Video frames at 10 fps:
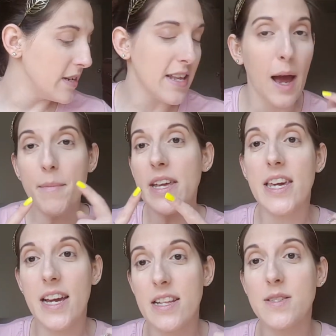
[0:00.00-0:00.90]
is I'm gonna
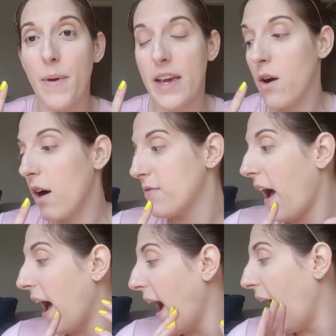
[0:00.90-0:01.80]
kick this bake off.
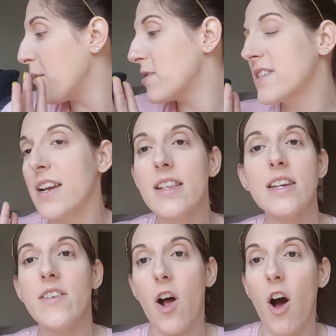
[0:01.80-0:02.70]
I was gonna
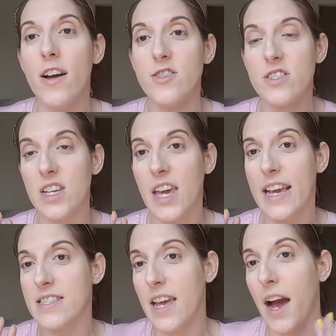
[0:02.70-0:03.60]
leave it on just in
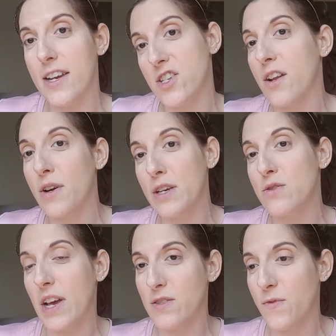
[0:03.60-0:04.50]
case the eyeshadow I
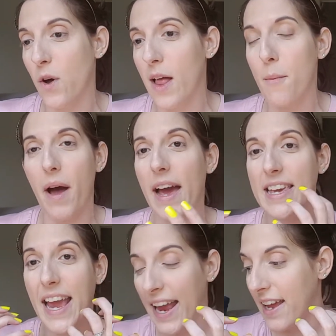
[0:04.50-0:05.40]
use has fallout, but I
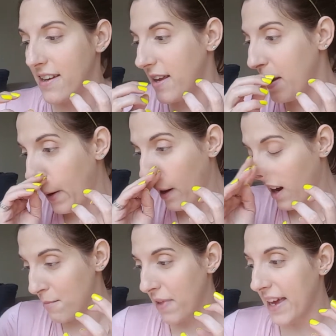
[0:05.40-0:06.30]
can't.
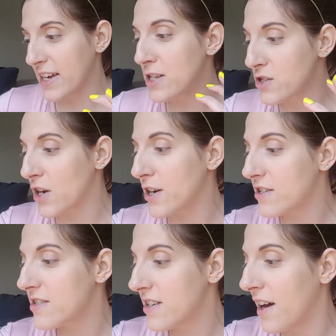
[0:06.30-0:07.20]
I'm like
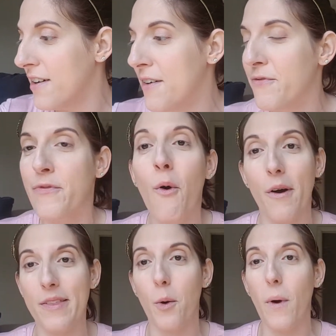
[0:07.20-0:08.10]
concerned
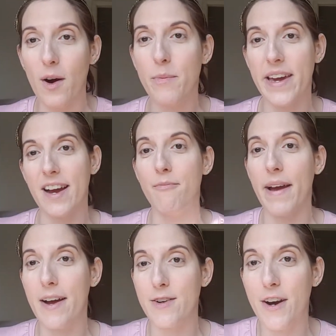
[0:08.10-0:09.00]
for the well-being of
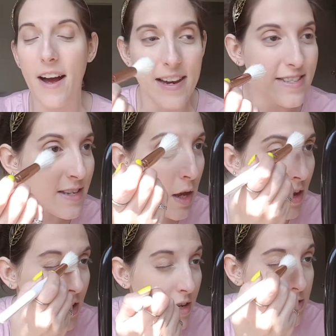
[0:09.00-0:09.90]
my under eyes.
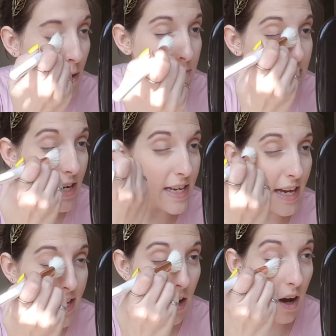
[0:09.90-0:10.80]
So I'm just gonna
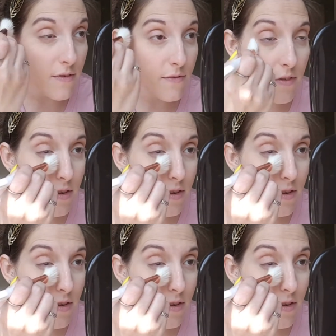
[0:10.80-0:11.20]
kick it off.